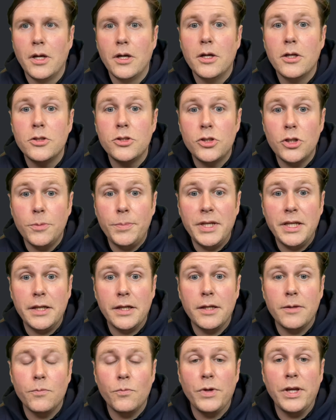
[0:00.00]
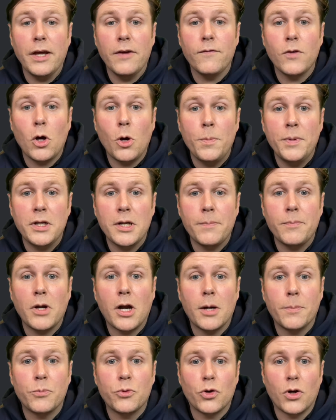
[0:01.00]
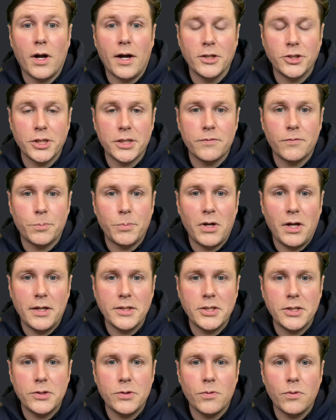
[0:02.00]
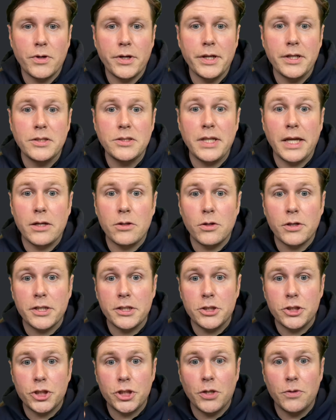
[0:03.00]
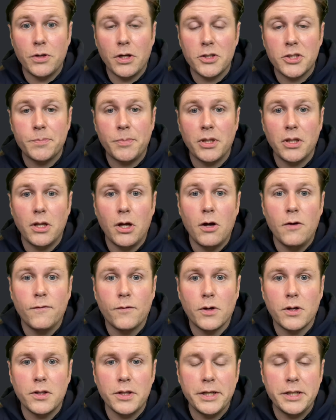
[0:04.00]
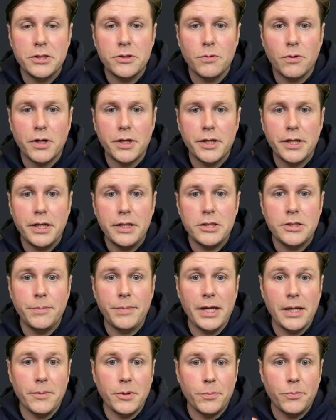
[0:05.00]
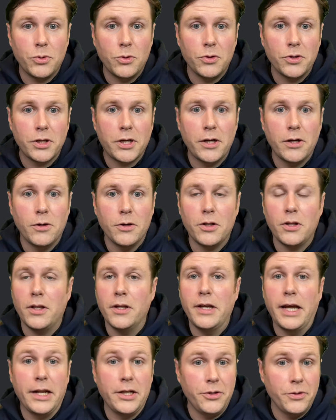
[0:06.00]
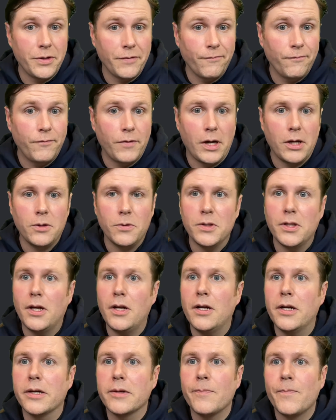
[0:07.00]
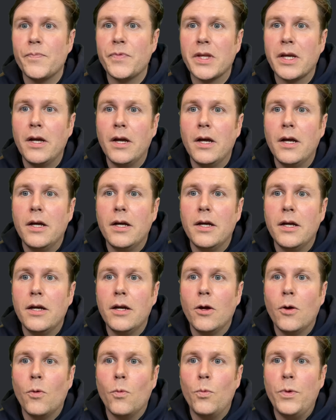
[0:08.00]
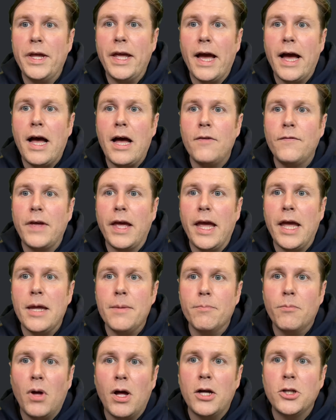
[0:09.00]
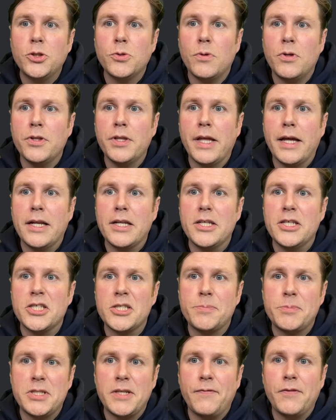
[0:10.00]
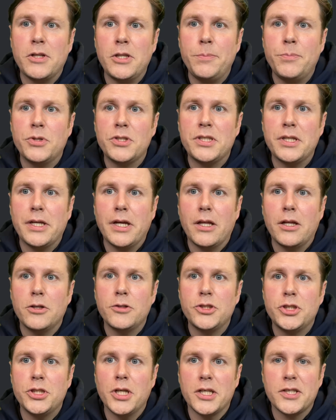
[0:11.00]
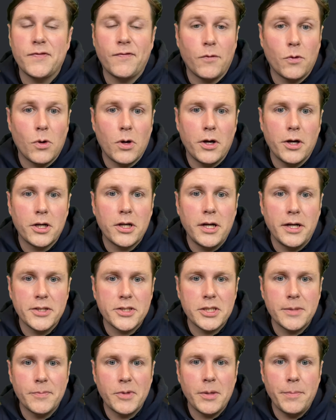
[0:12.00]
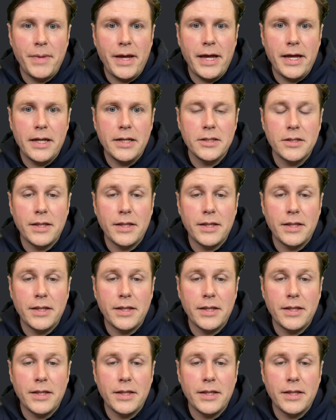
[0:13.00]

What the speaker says: To begin, we have opened up our project repository. Take a look at the show notes below for a link to our Git to be able to pull the code and you can follow along. We have a module that is specifically put together just for our custom command.